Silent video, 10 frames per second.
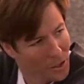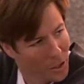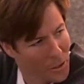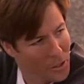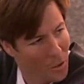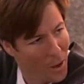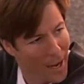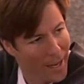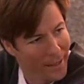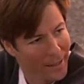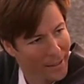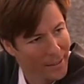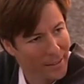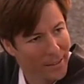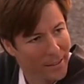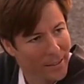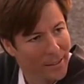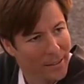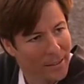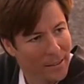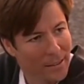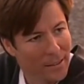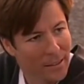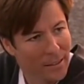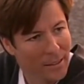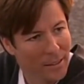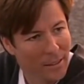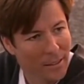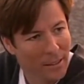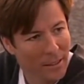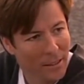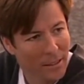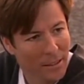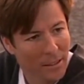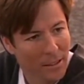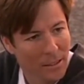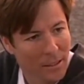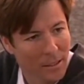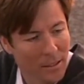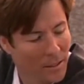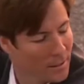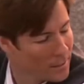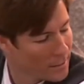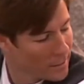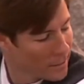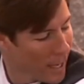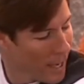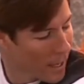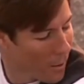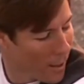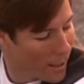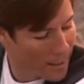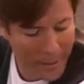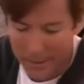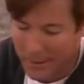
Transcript: Sure is quiet. Can I lean on you? Yeah, go ahead.